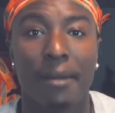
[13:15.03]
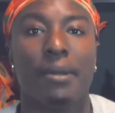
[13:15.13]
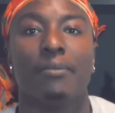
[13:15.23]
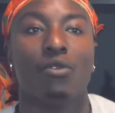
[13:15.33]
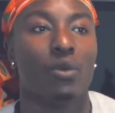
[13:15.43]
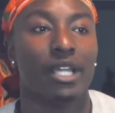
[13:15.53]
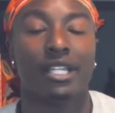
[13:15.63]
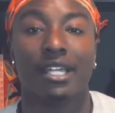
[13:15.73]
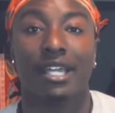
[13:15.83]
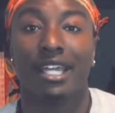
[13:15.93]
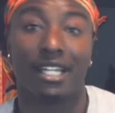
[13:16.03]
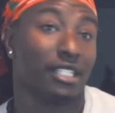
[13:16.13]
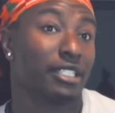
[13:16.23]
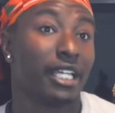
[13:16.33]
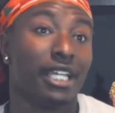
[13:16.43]
remember when
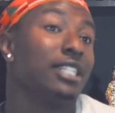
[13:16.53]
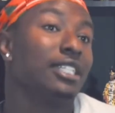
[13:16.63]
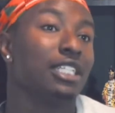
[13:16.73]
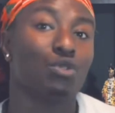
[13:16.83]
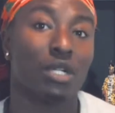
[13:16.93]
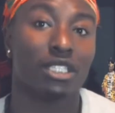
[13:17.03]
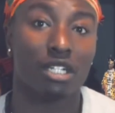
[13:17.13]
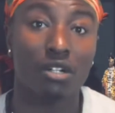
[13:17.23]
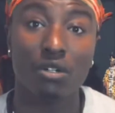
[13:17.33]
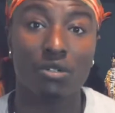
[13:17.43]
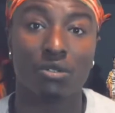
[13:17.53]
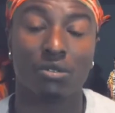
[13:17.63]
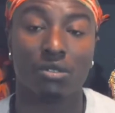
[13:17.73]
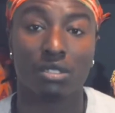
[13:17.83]
skinny jeans wasn't cool.